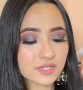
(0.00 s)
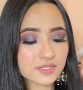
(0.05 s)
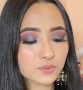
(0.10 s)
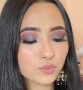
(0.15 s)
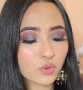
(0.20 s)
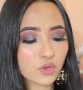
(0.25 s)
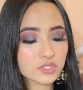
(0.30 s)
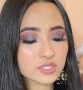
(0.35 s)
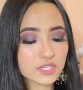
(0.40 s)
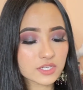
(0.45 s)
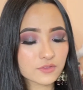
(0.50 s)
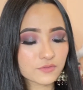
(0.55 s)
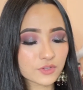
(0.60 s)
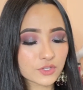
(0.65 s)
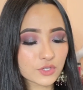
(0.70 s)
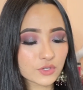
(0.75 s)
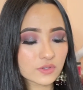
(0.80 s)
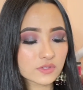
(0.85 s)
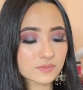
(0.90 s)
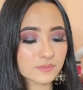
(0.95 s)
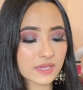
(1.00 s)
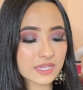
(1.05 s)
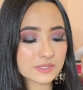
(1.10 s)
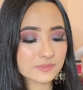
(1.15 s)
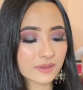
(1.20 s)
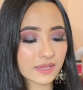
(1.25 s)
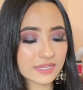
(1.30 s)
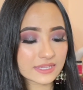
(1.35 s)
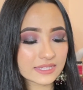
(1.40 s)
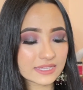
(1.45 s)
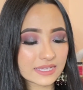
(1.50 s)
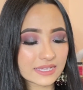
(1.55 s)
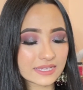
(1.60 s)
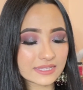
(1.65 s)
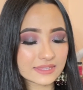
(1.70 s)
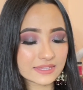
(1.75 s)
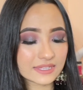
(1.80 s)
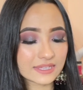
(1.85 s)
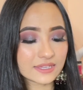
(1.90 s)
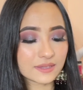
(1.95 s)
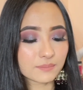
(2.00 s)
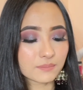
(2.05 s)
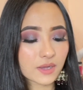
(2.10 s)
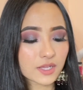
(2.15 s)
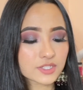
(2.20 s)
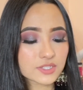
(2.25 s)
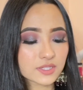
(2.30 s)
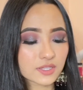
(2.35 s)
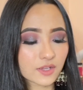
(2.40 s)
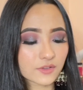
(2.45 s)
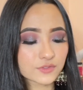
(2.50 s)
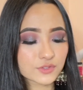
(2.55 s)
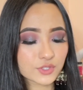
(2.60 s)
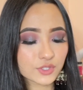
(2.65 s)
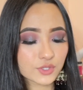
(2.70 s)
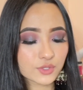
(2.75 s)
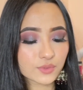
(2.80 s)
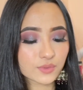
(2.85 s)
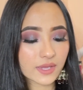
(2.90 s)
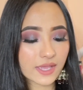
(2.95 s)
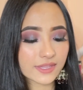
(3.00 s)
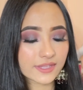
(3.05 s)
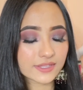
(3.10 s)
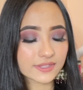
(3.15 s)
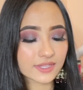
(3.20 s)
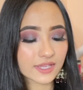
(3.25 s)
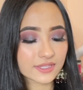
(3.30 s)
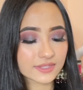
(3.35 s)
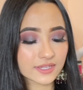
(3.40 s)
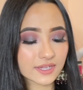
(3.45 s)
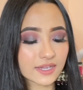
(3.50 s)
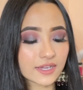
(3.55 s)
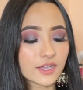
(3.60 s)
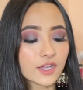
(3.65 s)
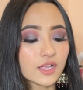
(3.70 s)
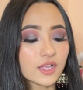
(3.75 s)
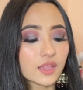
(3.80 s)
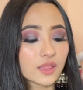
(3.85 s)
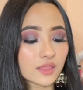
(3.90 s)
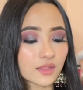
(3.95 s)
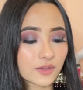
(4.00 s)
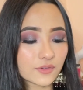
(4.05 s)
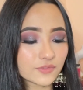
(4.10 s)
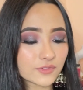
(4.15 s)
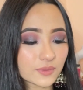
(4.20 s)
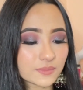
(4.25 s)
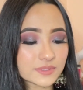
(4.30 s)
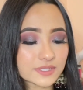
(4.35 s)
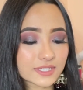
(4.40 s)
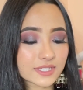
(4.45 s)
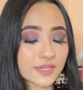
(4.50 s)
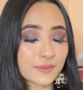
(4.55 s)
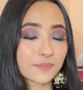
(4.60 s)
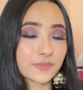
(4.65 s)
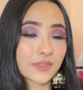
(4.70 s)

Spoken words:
is, watching your videos makes my day. Day much love to you and your dada. Love from Sikkim.